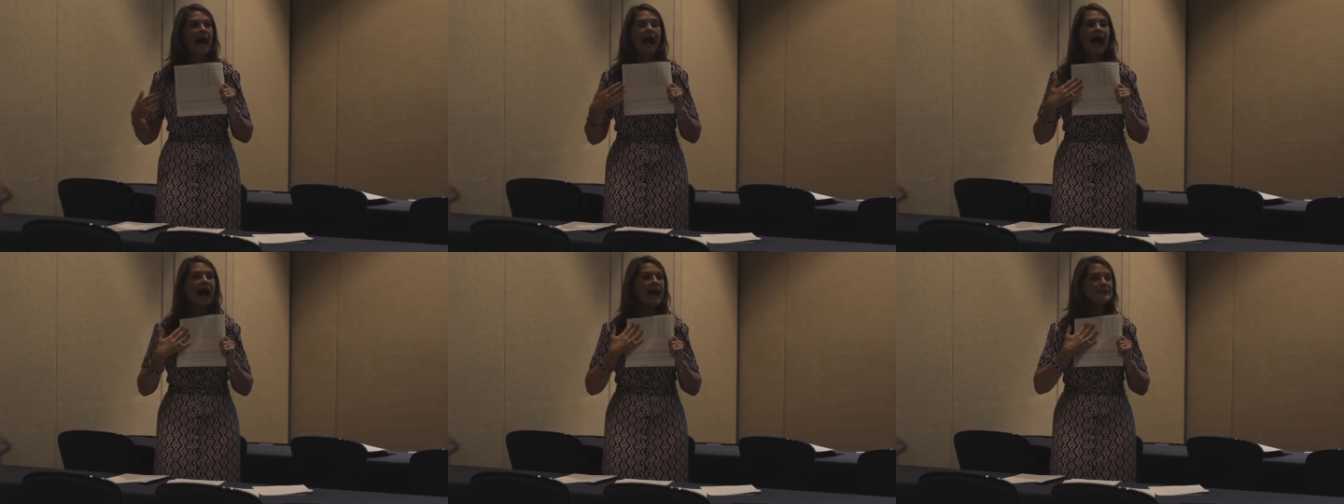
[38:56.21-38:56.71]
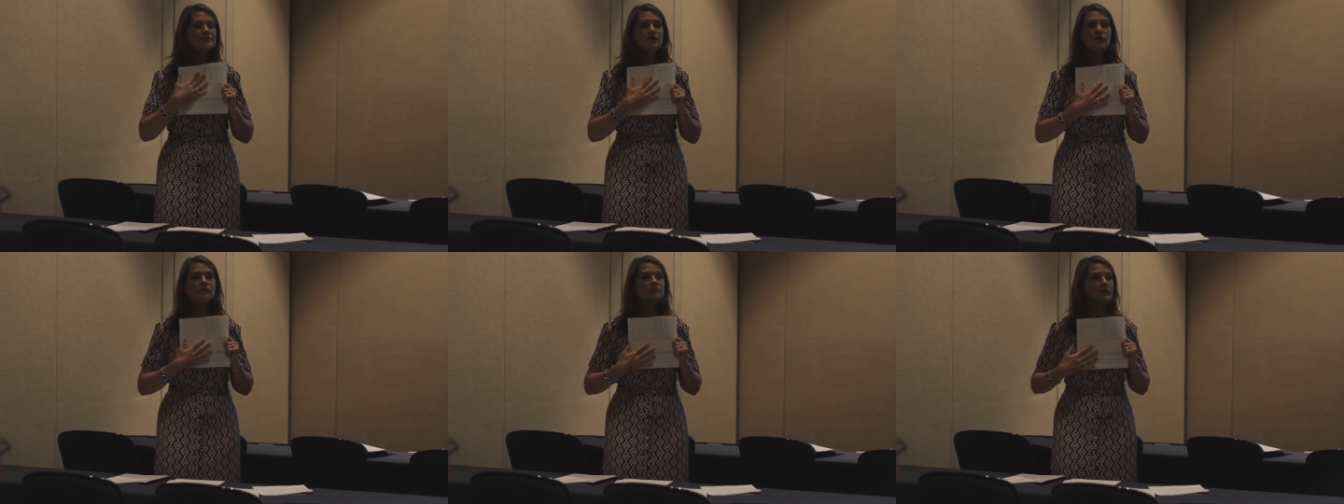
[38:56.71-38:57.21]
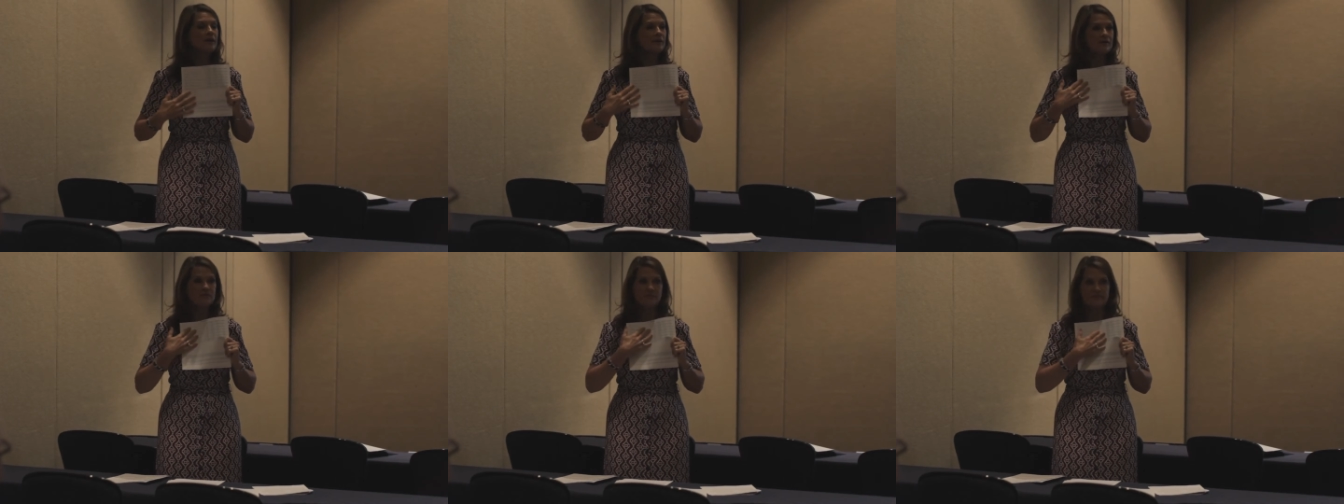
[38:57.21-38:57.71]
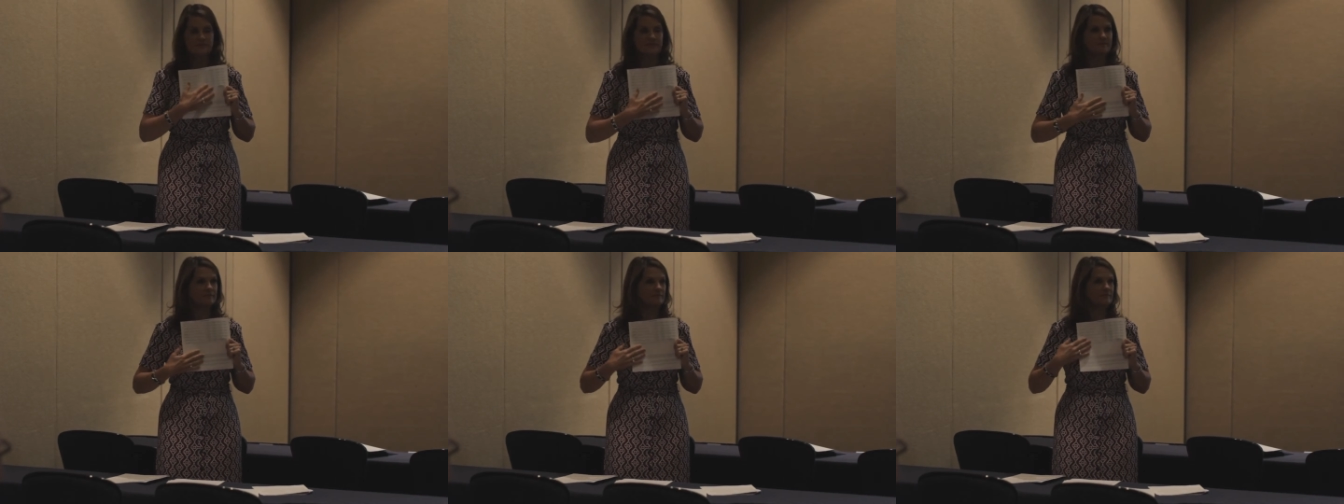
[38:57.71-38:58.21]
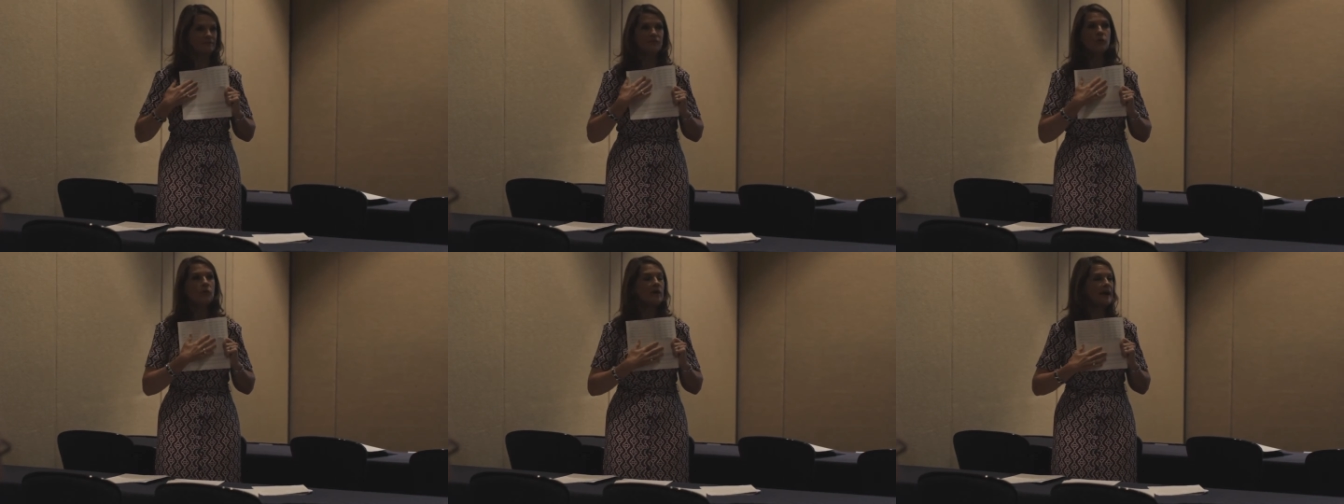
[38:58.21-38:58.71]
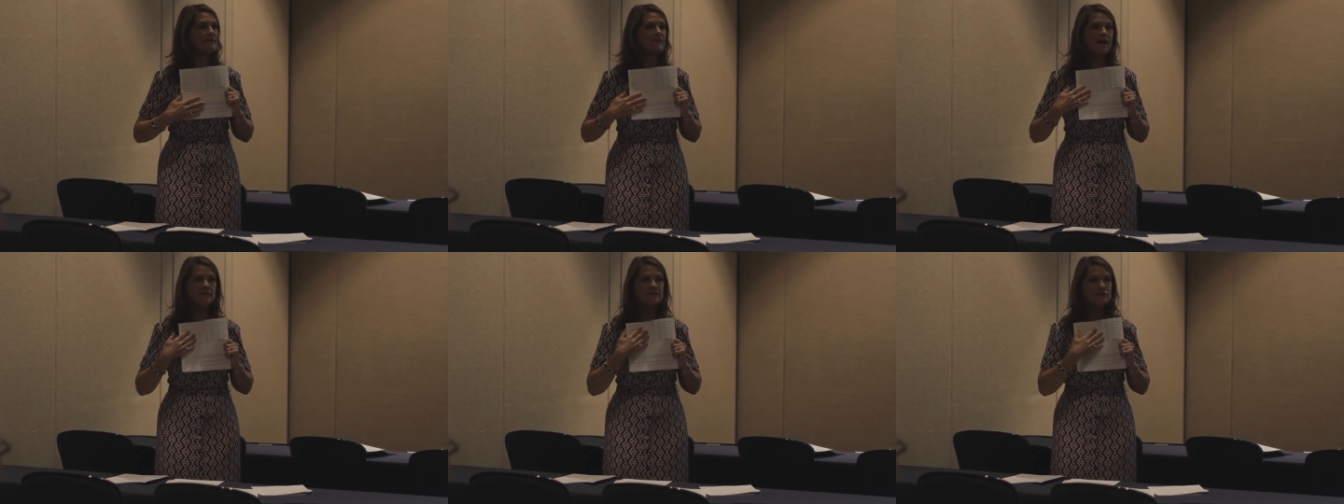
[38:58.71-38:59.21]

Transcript: I don't know, nor have I